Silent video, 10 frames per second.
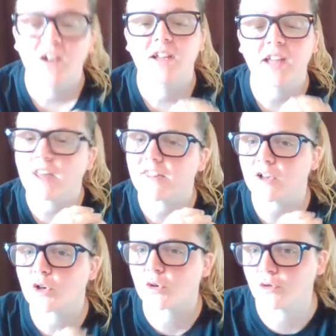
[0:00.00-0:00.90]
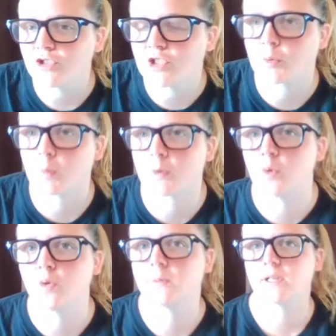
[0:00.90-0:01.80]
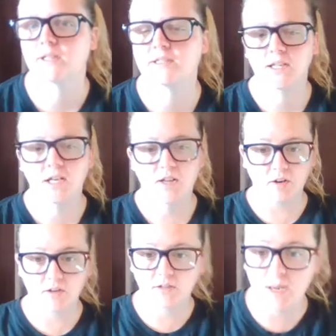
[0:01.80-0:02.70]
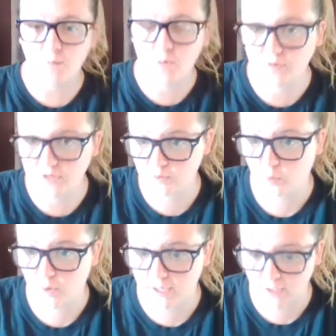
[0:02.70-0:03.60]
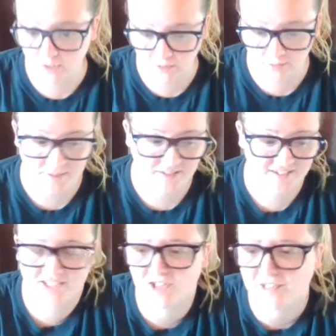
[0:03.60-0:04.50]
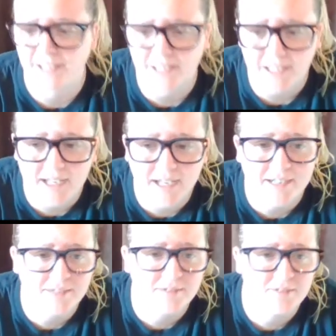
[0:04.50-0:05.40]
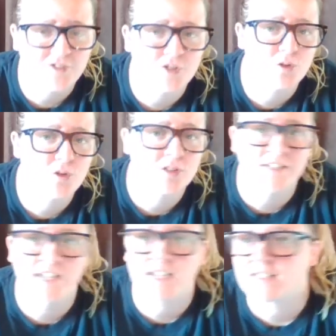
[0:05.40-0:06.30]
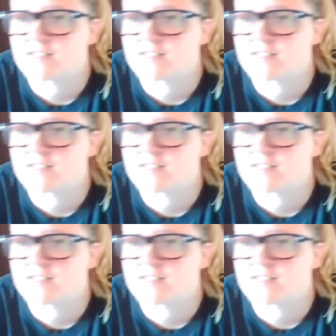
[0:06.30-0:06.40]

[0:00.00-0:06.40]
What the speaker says: Yeah, I think a cruise ship would be cool because there are a lot of movies where, I mean, like the Titanic had a few good death